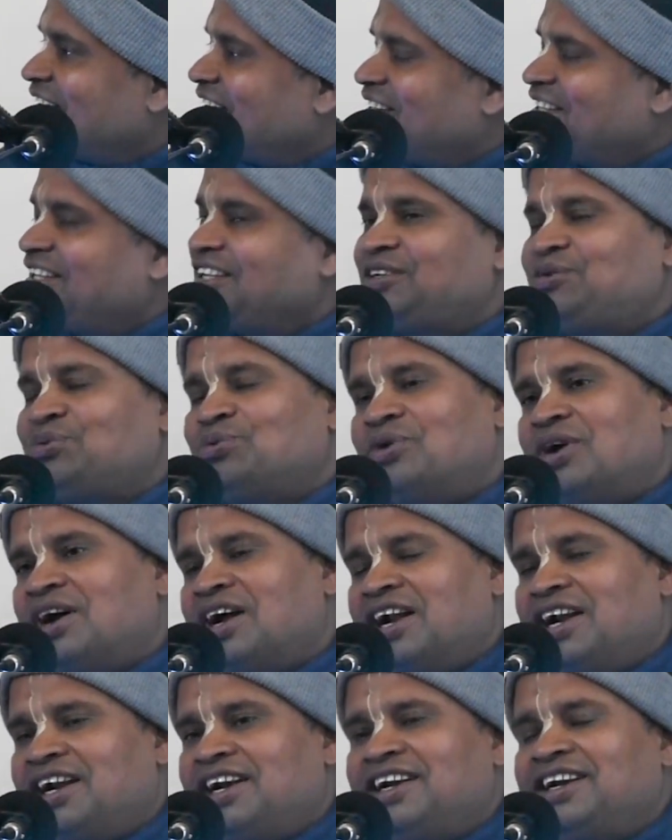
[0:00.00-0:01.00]
This
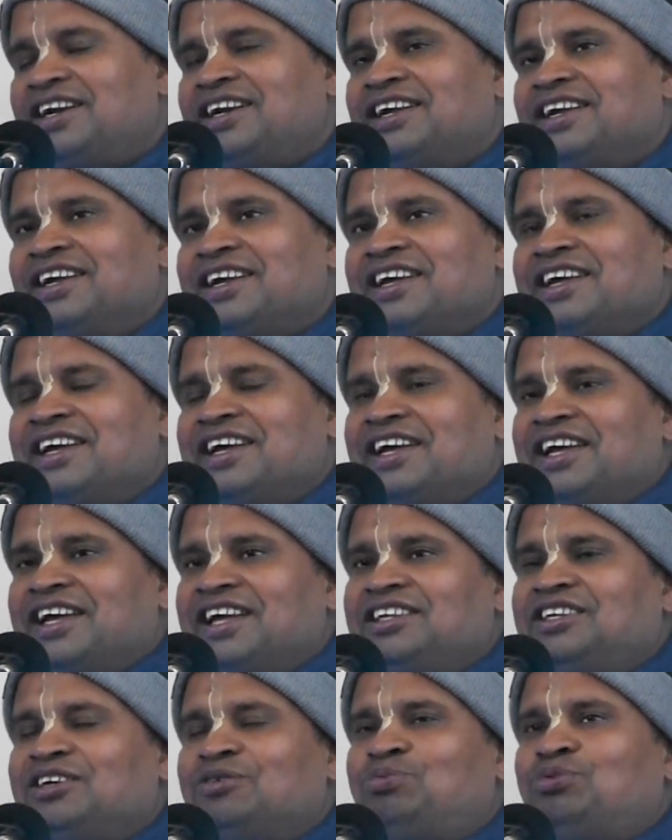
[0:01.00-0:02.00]
world
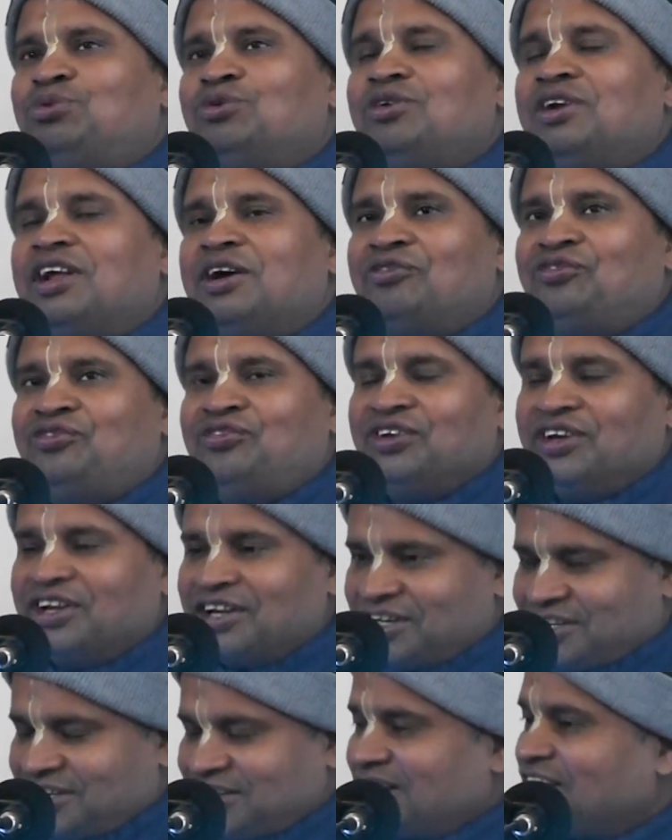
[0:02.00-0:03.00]
is full of
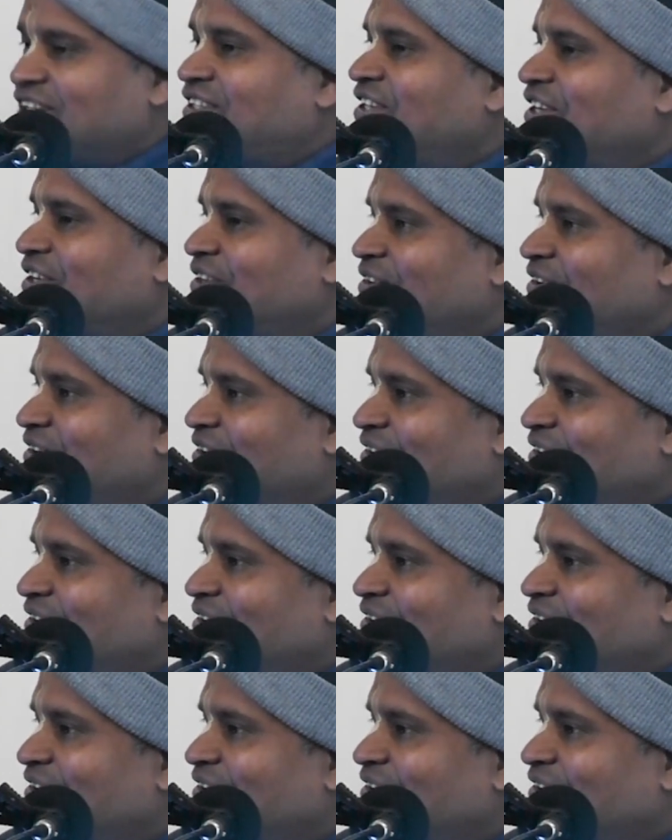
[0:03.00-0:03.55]
fear, yes or